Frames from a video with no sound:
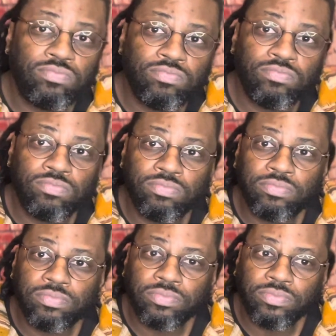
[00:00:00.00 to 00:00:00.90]

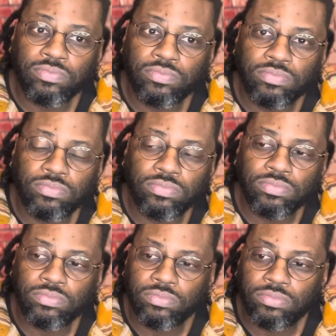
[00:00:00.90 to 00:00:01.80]

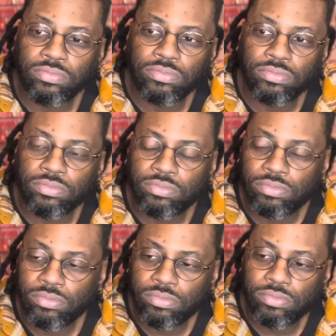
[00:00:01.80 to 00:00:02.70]

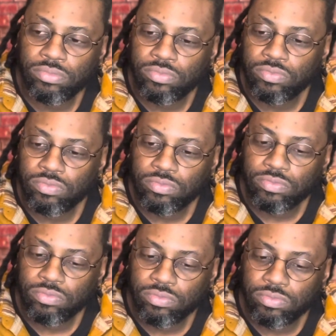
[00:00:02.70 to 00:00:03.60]

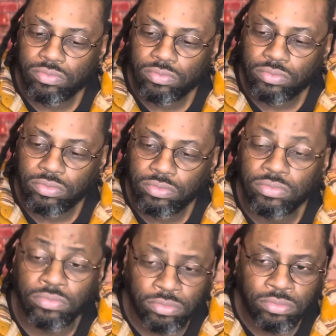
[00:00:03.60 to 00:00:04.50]

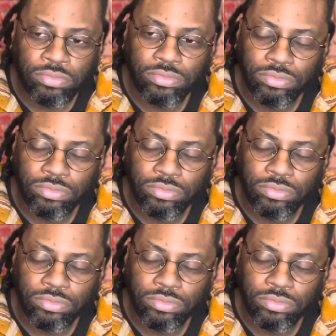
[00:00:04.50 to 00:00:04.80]
[no speech]